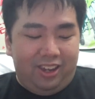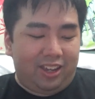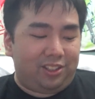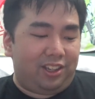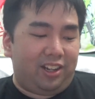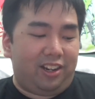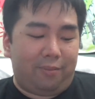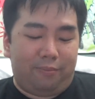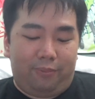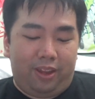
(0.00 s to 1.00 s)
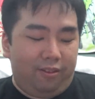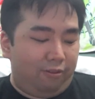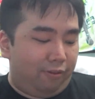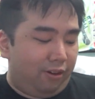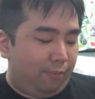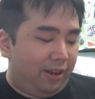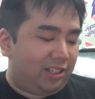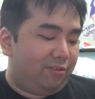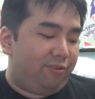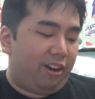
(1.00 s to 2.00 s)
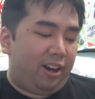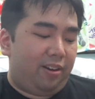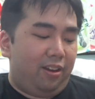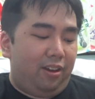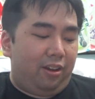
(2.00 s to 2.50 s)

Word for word: yeah, she ended up being with her best friend,